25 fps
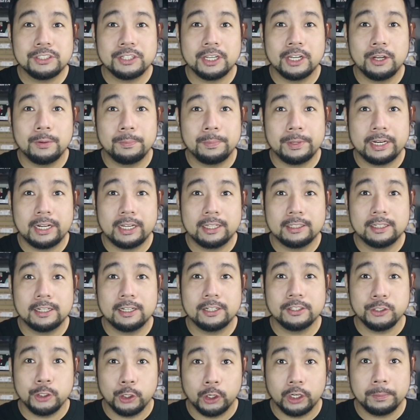Jello
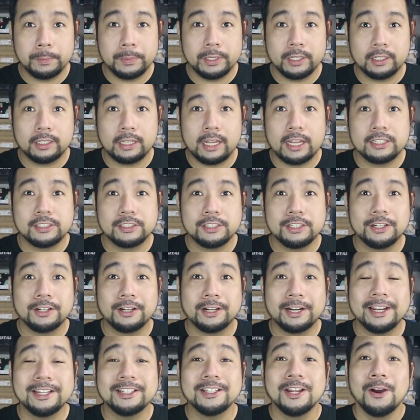Pineda, your middle-class
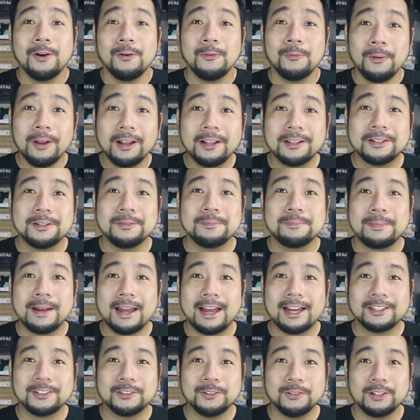sneakerhead. Welcome
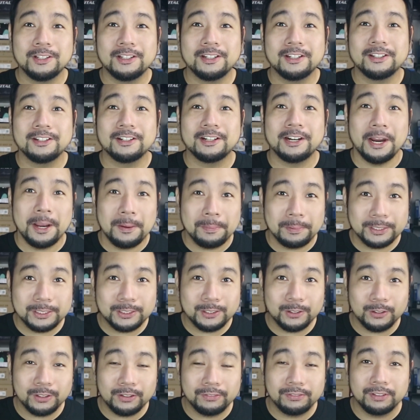back to another
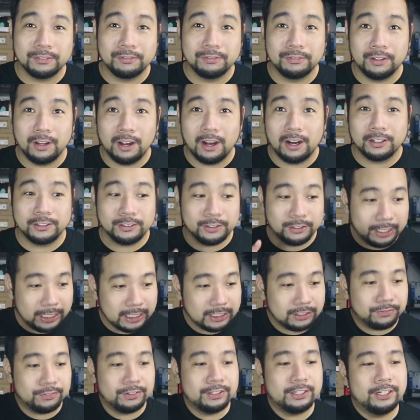episode of the vlog.
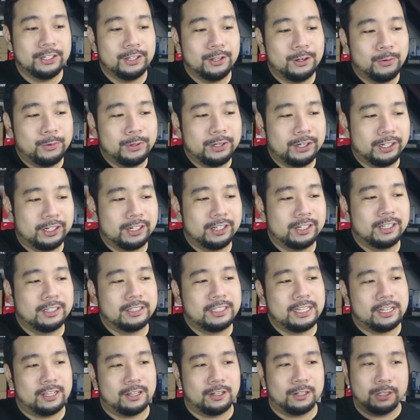Today's video, we are gonna
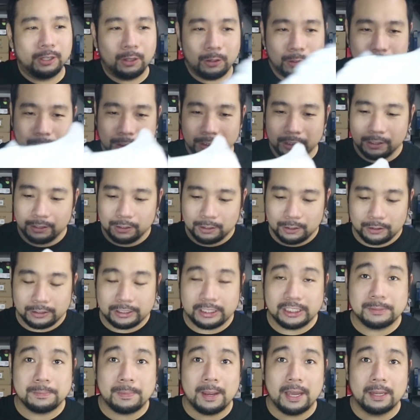take a closer look on
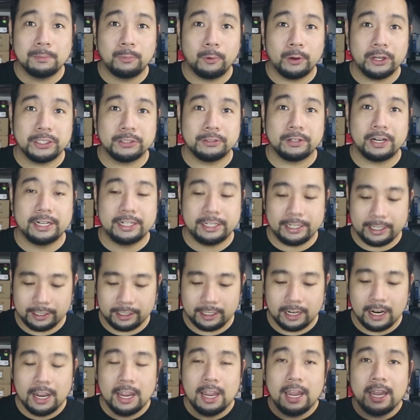these bad boys right here.